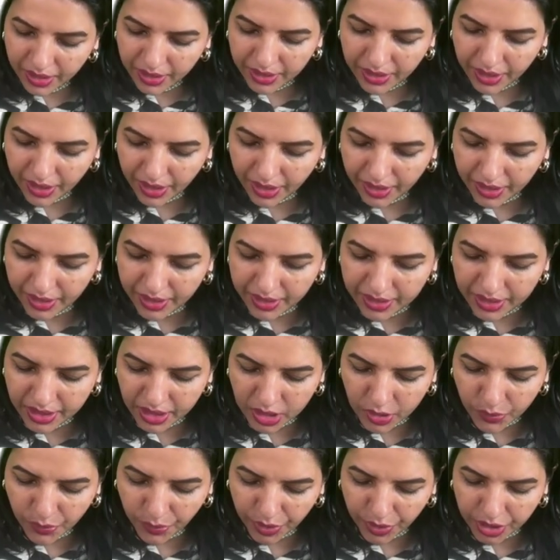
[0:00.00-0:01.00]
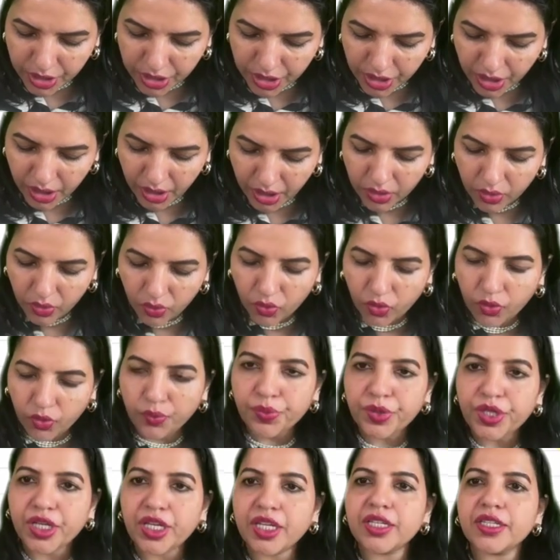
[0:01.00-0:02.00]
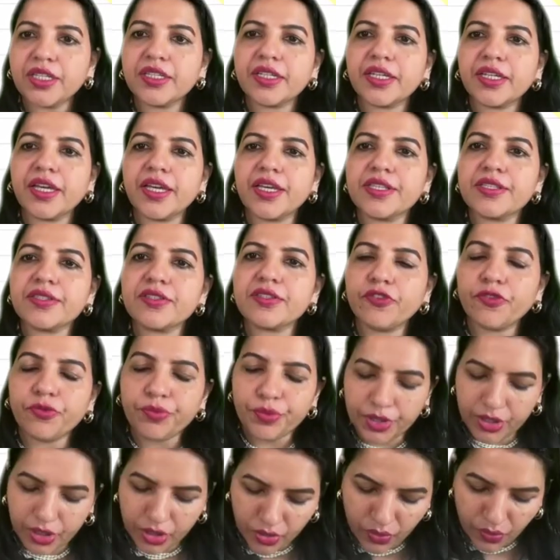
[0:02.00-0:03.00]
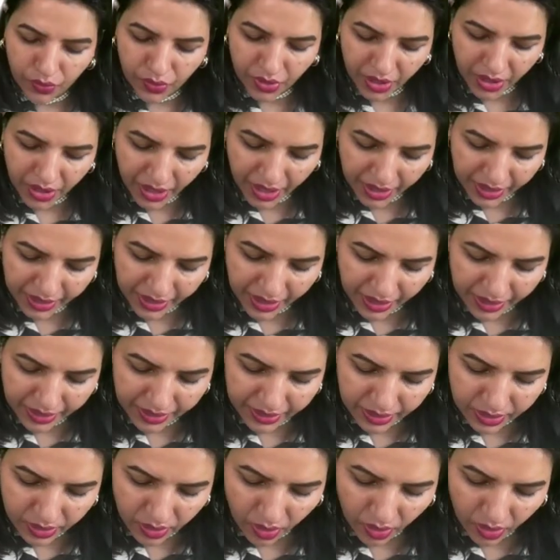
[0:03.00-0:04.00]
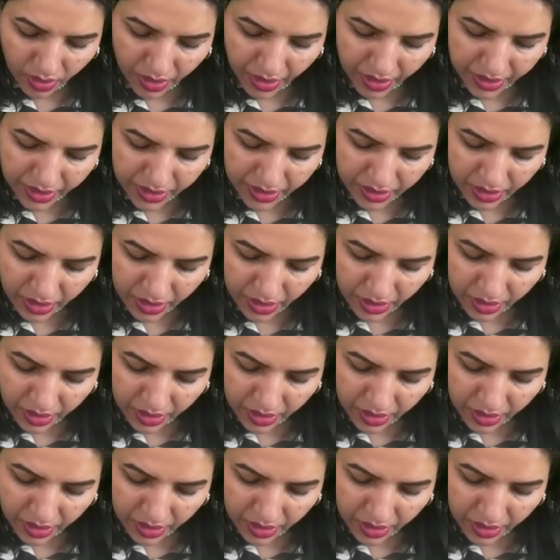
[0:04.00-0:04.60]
there is a special group in the case of methionine, and that is called as